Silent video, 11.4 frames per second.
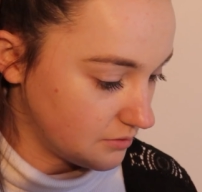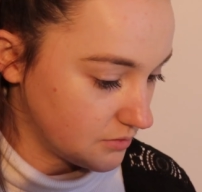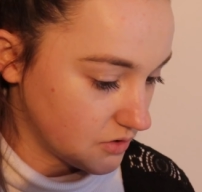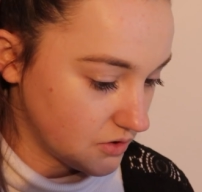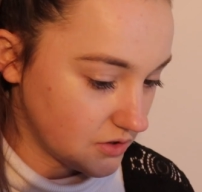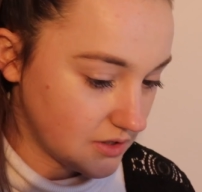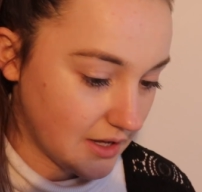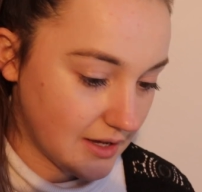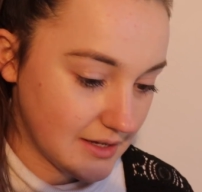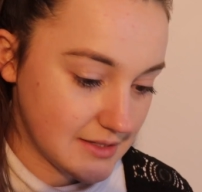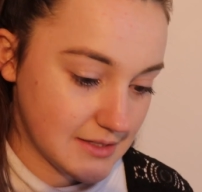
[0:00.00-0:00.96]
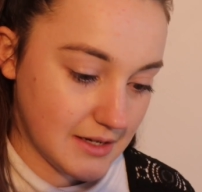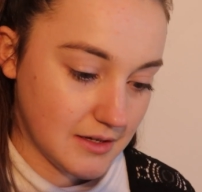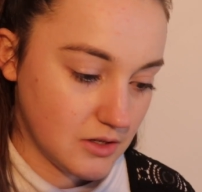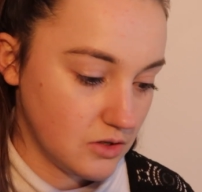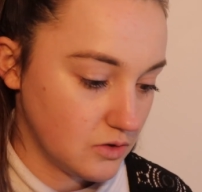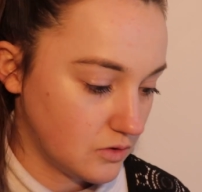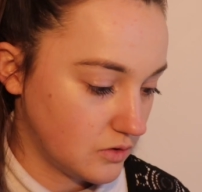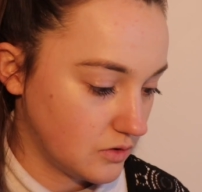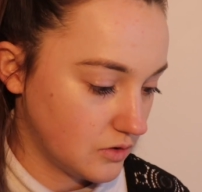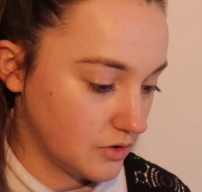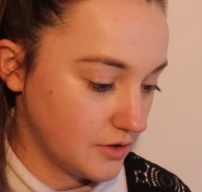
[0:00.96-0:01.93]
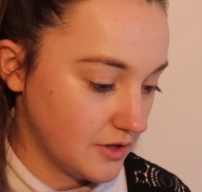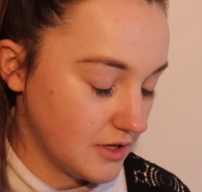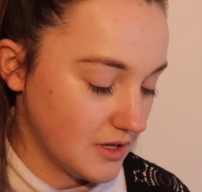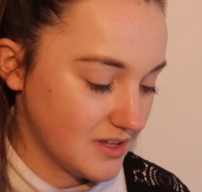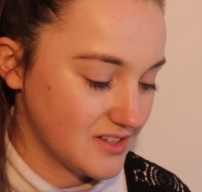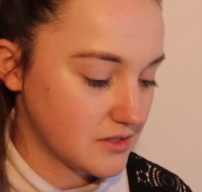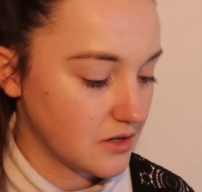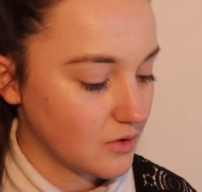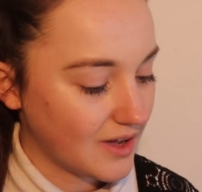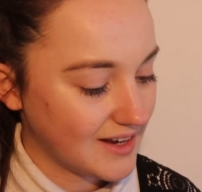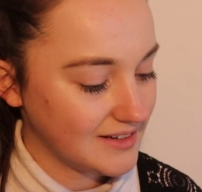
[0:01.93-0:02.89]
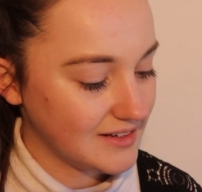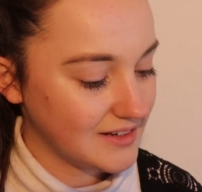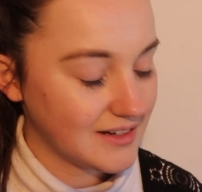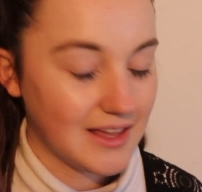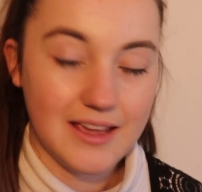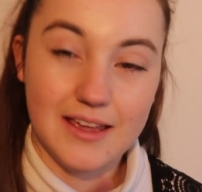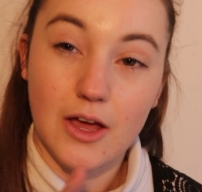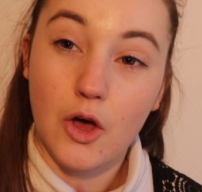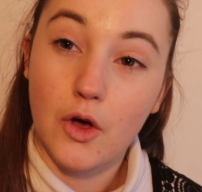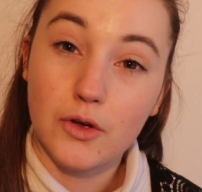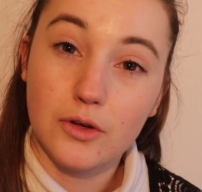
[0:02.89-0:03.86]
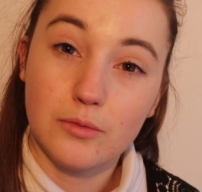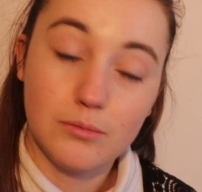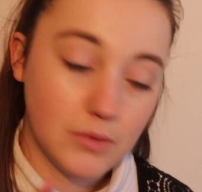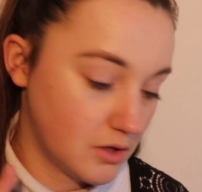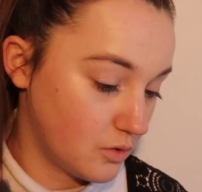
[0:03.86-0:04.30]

Could I take your... So I need a home...